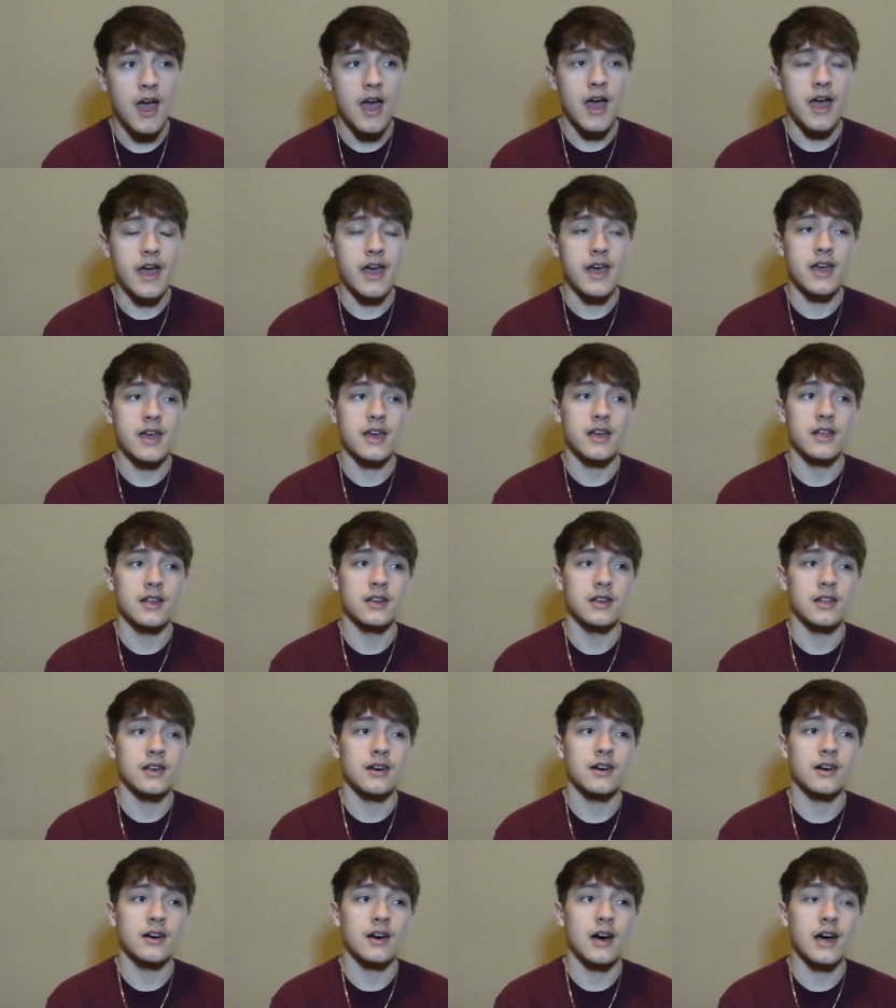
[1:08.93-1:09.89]
And
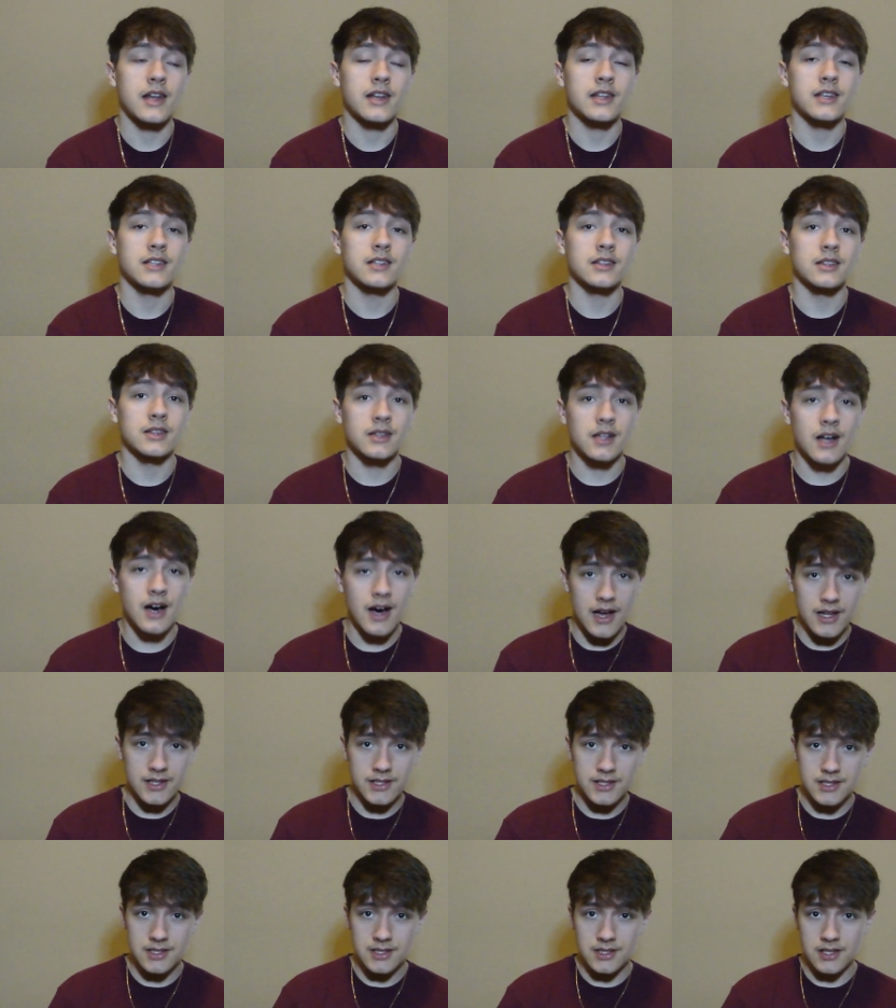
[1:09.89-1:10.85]
I did
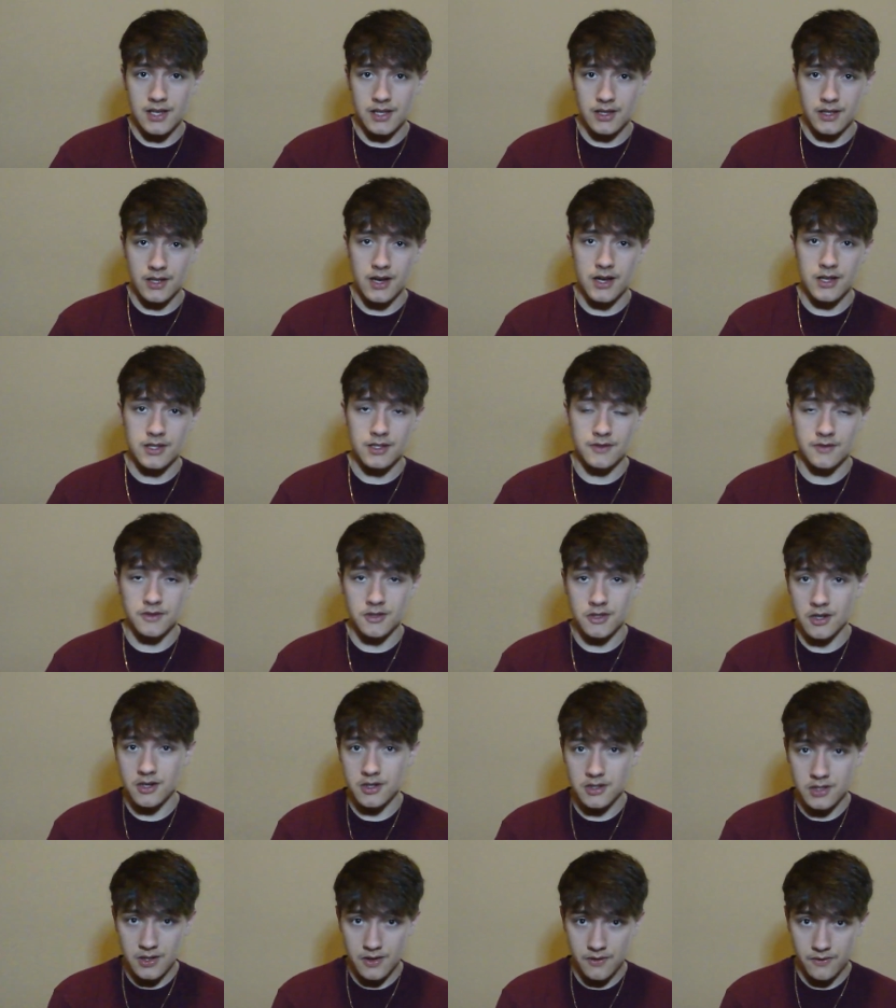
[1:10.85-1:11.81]
lots and lots of
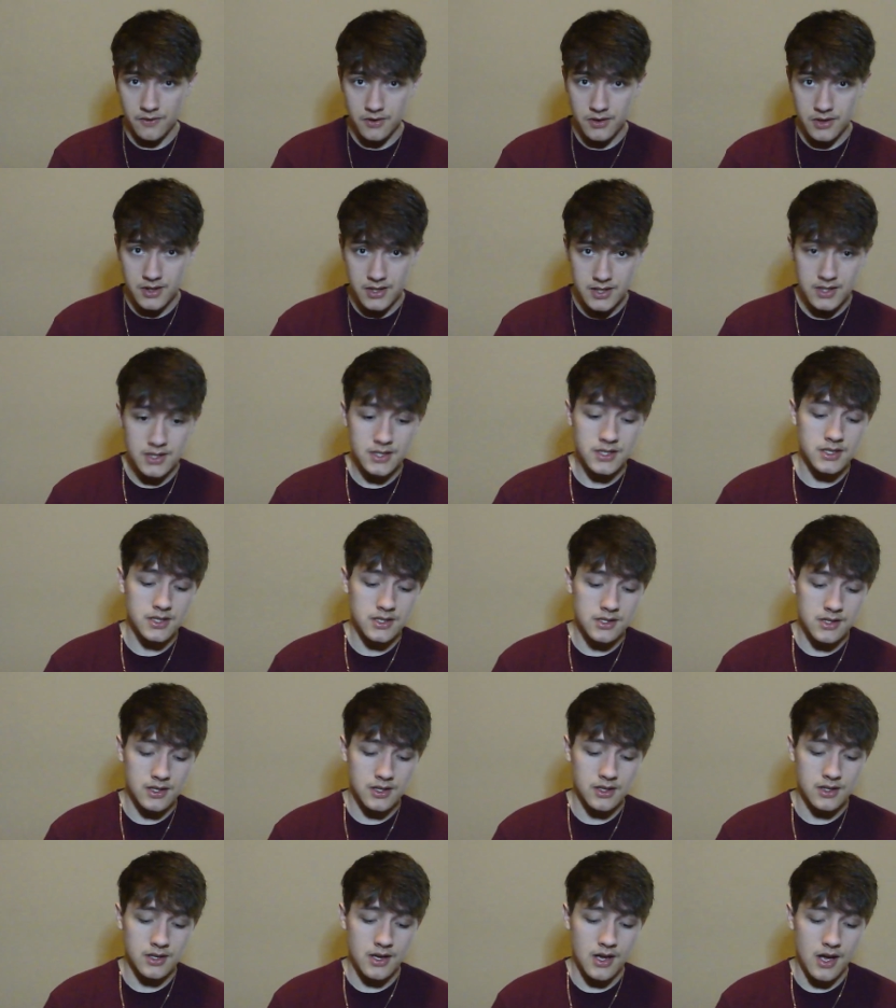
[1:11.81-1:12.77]
searching for this.
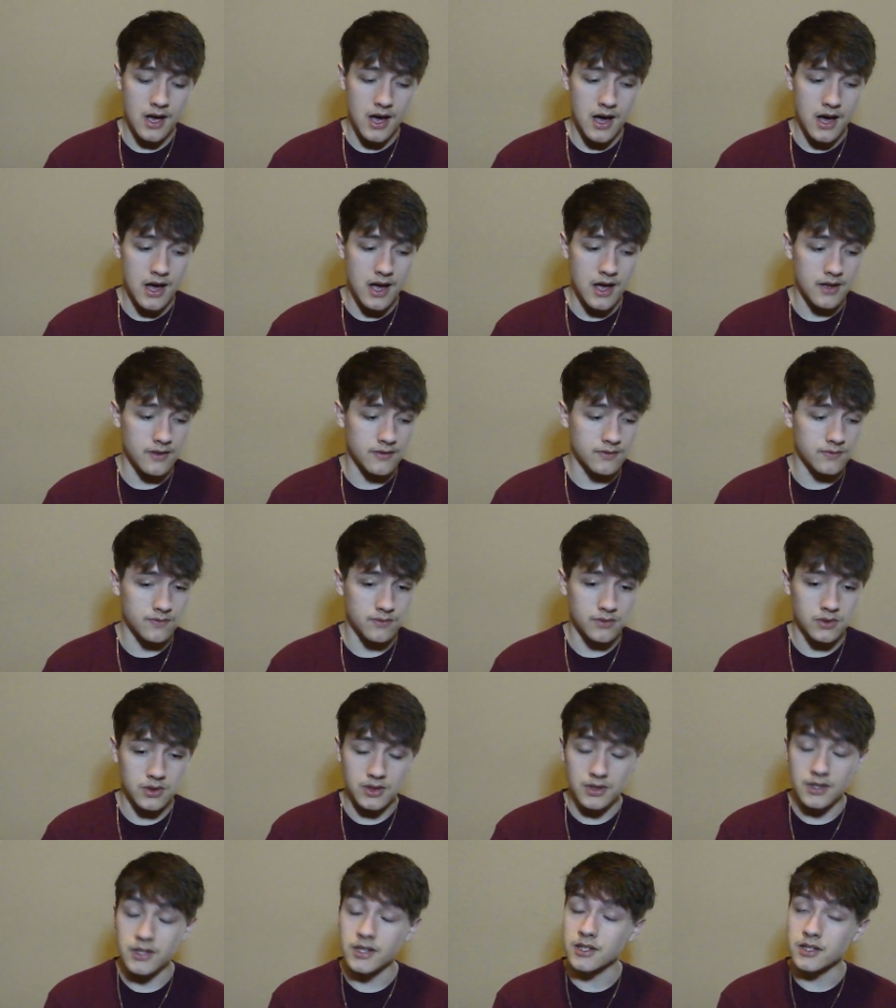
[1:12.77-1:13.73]
I
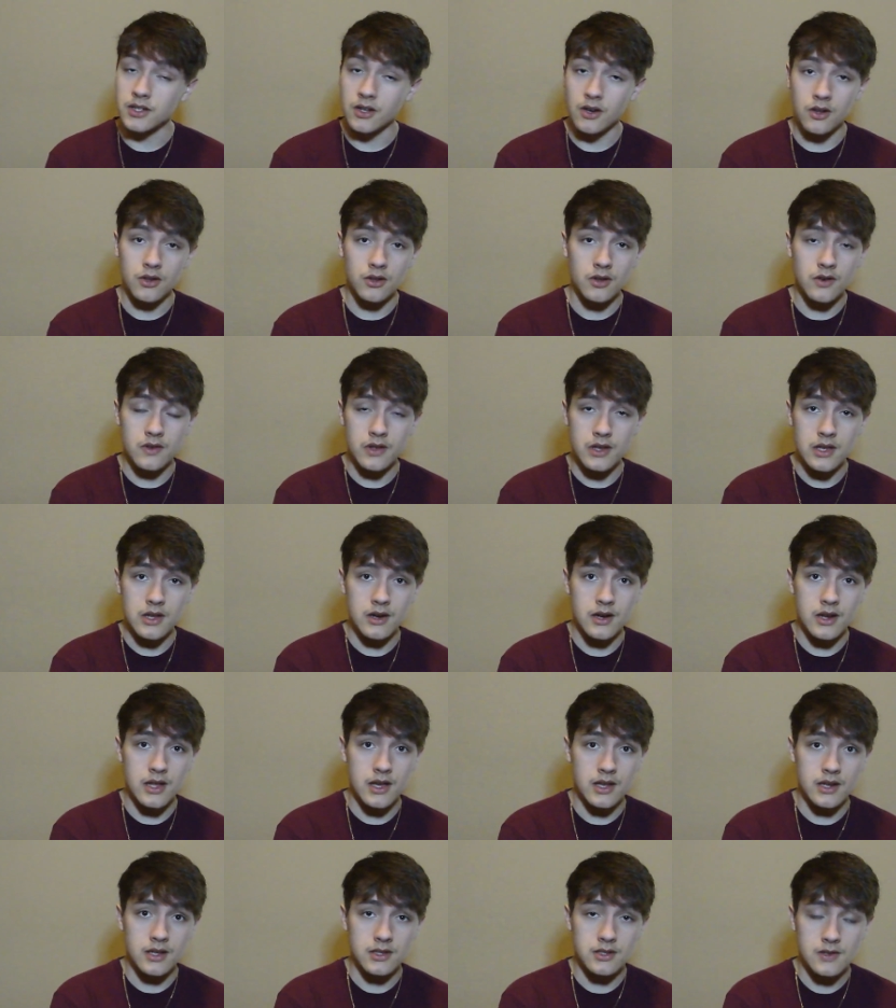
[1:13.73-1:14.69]
looked all over the
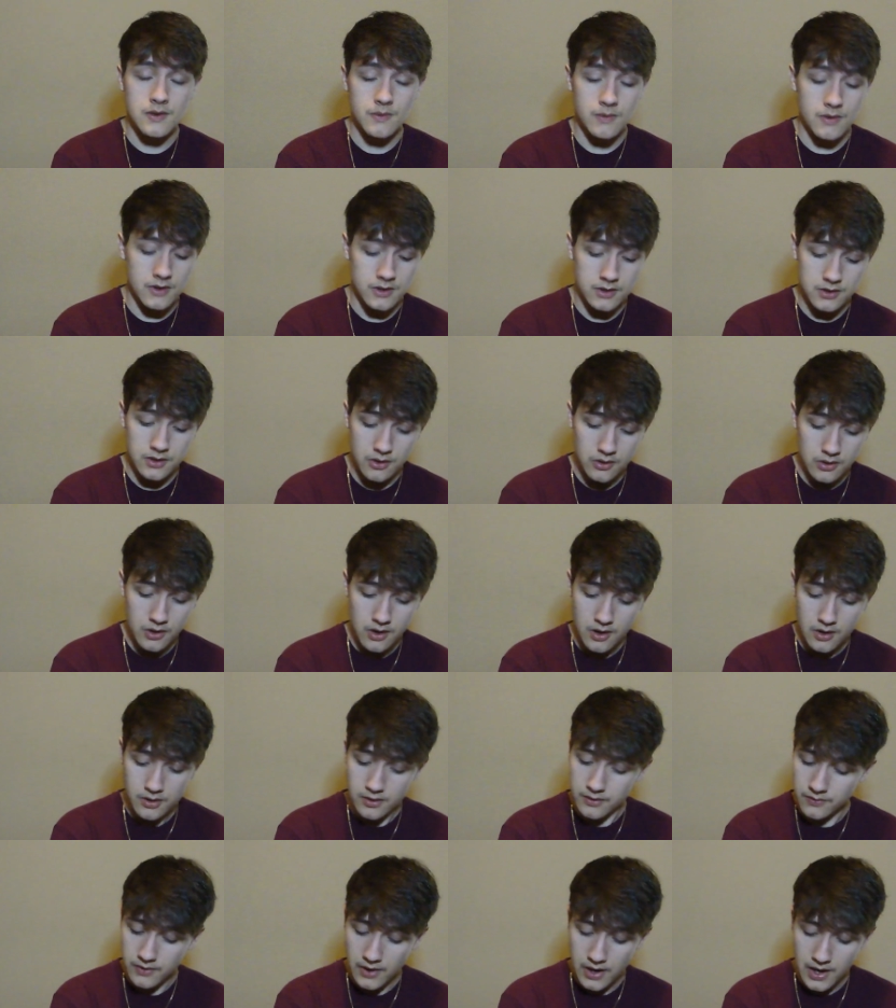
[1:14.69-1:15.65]
internet. It took me so long
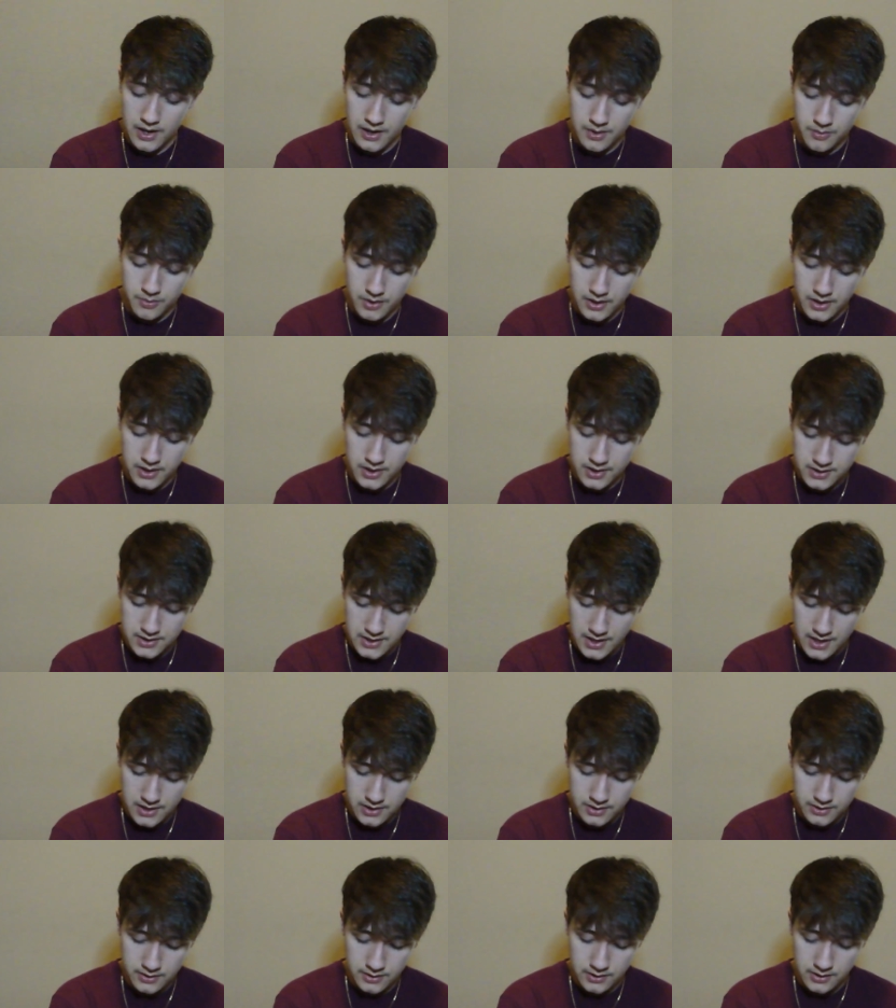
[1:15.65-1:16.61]
to find it, but it's
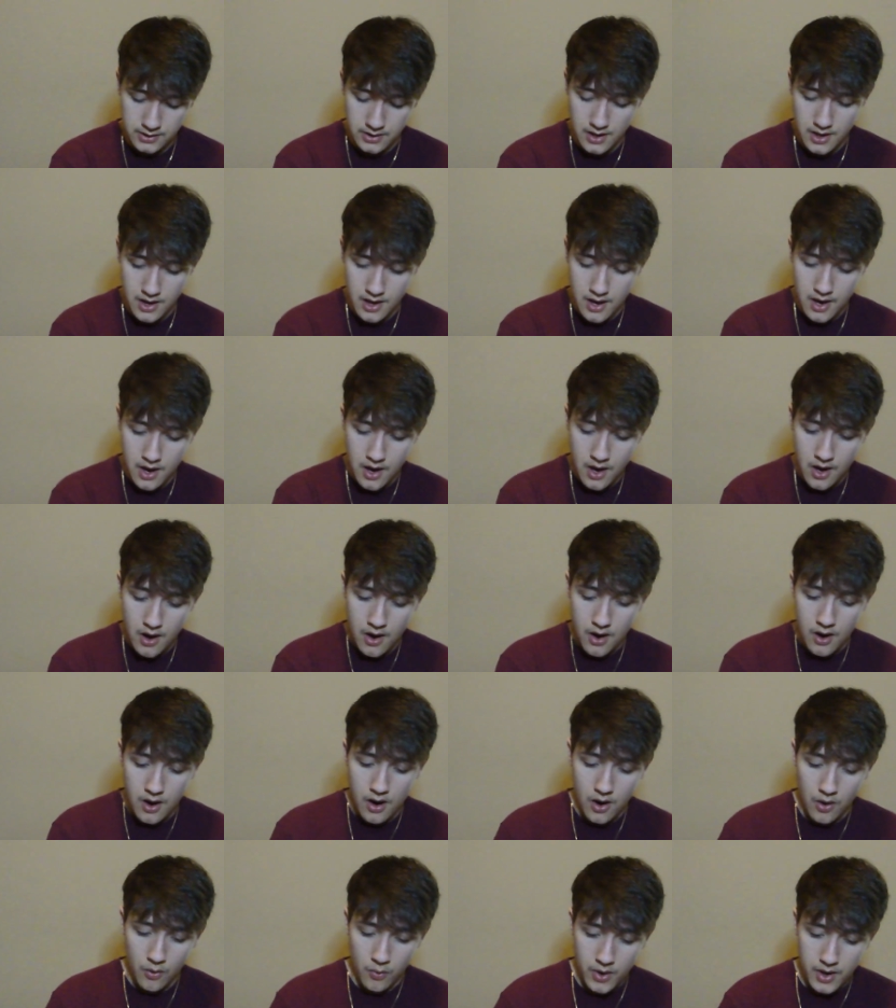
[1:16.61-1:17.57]
actually
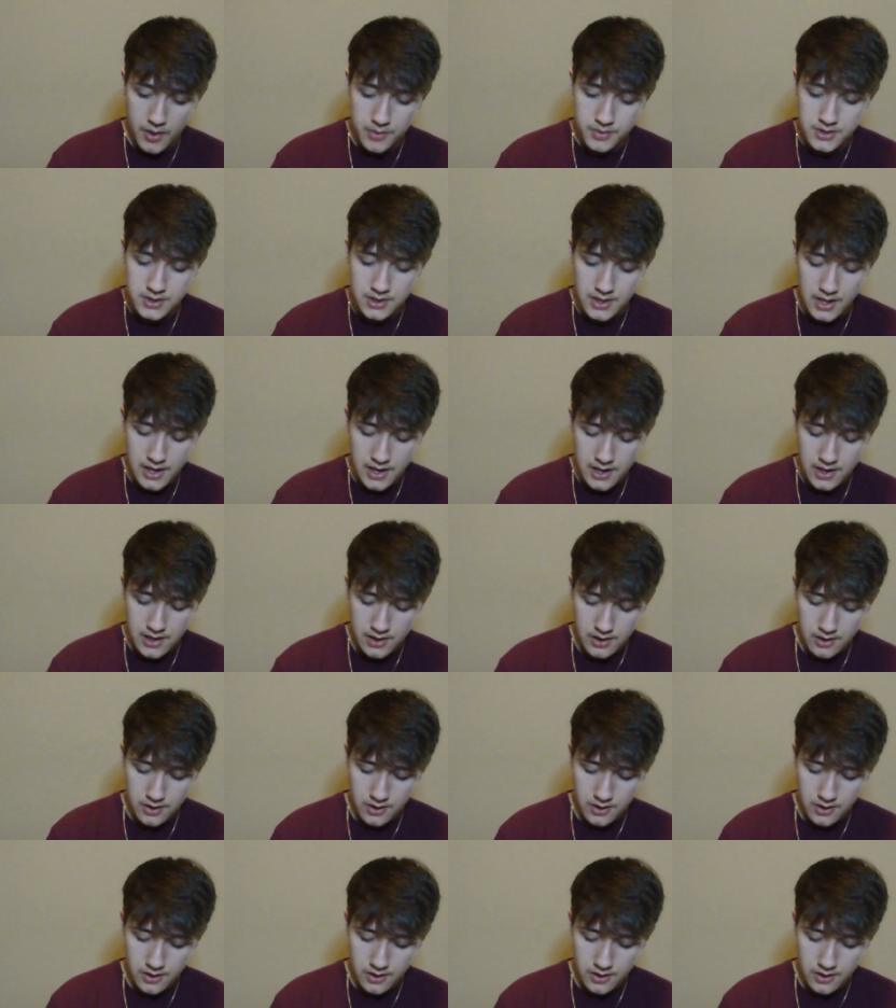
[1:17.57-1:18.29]
a website